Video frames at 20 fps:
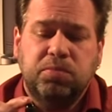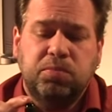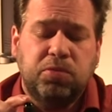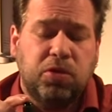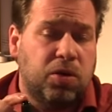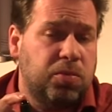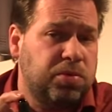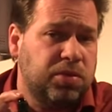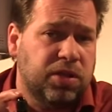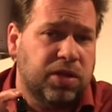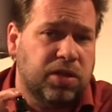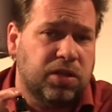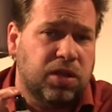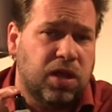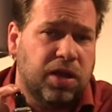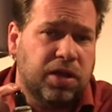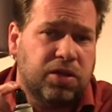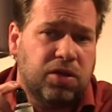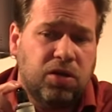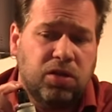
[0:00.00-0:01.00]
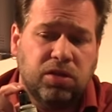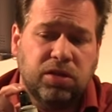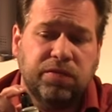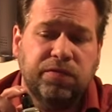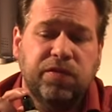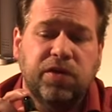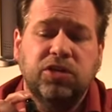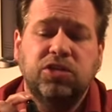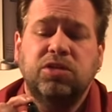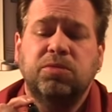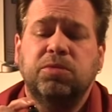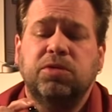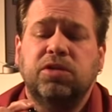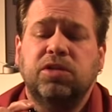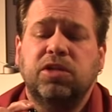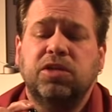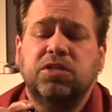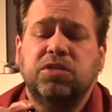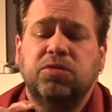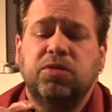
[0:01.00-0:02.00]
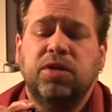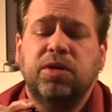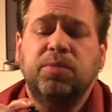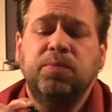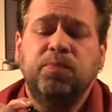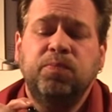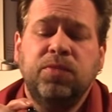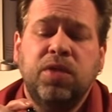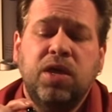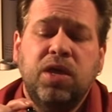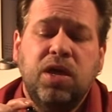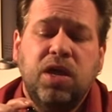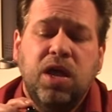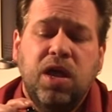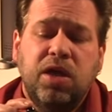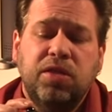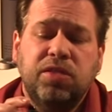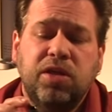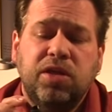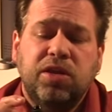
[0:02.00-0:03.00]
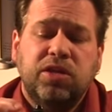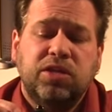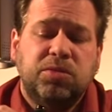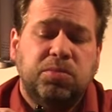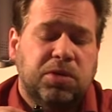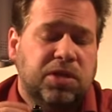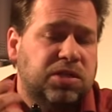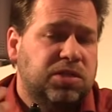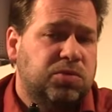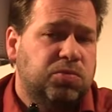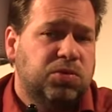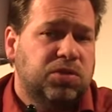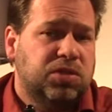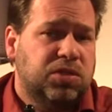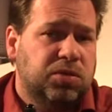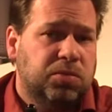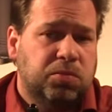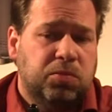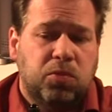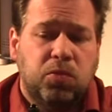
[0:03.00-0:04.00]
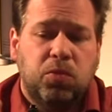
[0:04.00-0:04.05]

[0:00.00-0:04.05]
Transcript: propylene glycol and vegetable glycerin, and then it's mixed with some